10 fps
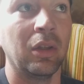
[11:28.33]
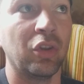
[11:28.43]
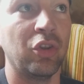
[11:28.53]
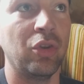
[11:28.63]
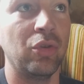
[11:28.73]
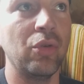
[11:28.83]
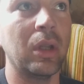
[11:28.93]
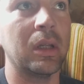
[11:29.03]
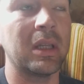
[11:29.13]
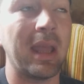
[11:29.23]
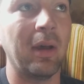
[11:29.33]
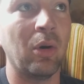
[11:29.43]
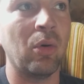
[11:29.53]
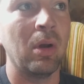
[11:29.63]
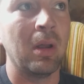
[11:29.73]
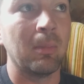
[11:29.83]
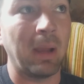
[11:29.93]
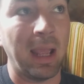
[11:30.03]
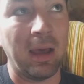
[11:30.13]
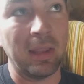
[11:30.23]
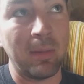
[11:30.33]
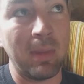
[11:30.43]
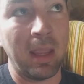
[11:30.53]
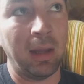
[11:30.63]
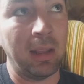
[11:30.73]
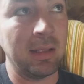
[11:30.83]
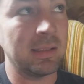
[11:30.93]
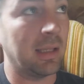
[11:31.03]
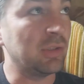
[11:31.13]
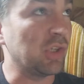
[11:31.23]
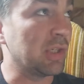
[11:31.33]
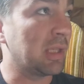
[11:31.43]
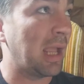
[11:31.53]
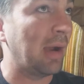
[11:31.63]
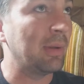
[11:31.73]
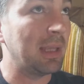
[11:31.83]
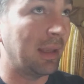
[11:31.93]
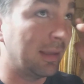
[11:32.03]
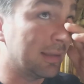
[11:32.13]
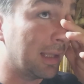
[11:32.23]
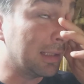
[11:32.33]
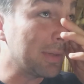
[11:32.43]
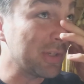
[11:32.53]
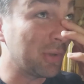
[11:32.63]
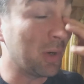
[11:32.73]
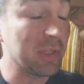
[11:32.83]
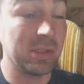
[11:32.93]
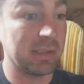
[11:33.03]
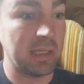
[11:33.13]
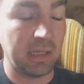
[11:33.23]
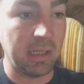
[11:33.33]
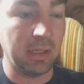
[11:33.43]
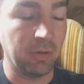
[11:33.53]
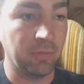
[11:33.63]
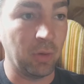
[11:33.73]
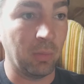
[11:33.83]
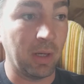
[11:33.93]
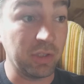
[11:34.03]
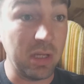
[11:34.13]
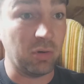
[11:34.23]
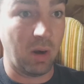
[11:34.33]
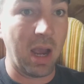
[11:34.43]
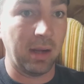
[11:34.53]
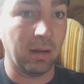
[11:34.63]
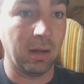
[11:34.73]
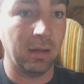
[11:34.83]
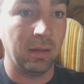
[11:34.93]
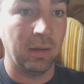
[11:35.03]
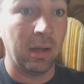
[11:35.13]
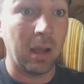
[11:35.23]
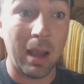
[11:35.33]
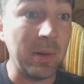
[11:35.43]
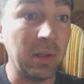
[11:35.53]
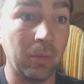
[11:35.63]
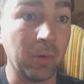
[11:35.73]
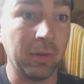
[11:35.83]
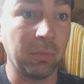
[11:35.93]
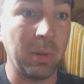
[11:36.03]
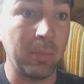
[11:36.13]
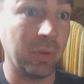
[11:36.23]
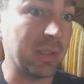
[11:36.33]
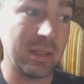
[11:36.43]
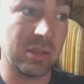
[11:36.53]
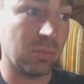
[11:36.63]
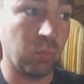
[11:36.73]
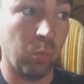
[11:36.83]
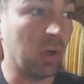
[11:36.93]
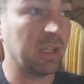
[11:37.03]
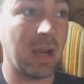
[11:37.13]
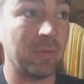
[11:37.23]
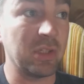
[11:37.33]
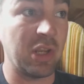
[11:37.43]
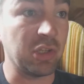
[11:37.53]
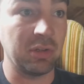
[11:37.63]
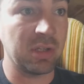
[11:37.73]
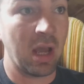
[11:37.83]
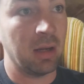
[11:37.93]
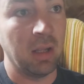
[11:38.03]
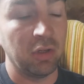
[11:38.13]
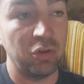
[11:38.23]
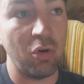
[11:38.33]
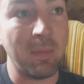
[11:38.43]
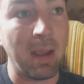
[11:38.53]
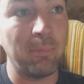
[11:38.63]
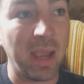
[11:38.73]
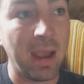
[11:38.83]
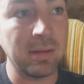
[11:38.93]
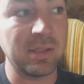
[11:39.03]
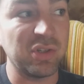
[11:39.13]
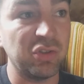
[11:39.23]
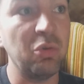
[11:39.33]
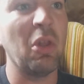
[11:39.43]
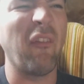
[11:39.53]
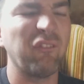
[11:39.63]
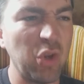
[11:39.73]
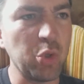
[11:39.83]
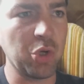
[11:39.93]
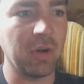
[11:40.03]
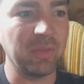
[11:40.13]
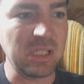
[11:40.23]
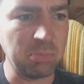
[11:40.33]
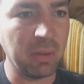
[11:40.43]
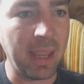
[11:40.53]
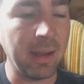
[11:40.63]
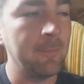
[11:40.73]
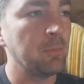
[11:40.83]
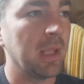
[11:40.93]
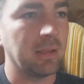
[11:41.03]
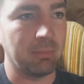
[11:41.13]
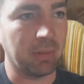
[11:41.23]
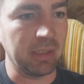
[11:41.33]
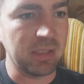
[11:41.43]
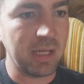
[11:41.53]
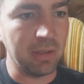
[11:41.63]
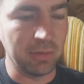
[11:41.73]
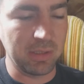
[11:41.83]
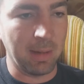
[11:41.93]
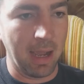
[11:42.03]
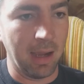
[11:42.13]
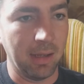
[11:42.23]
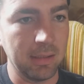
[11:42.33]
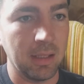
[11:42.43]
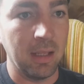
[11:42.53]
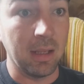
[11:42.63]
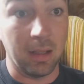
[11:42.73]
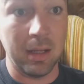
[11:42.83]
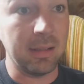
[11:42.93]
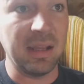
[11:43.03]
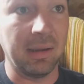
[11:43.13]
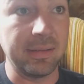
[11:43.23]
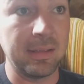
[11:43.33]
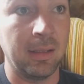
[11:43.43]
you can tell by how that man is and just how he is, and especially watching the CNN interview I watched, he cried on it. I'm another one of those people. It takes one conversation. It's not due to my past. It's due to the future of this planet that brings tears to my eyes. And it does.